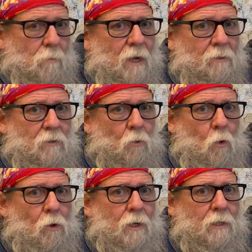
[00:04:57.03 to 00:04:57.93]
about the
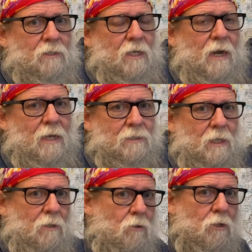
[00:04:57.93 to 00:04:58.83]
warnings and
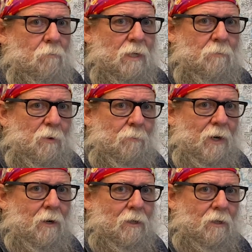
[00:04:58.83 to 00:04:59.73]
asking you to be
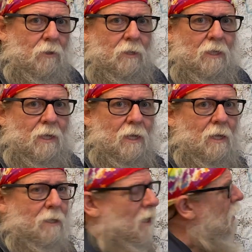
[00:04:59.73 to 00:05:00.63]
prepared and looking
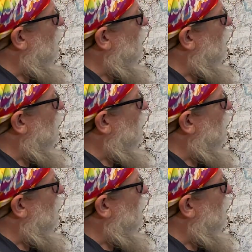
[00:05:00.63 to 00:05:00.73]
ahead,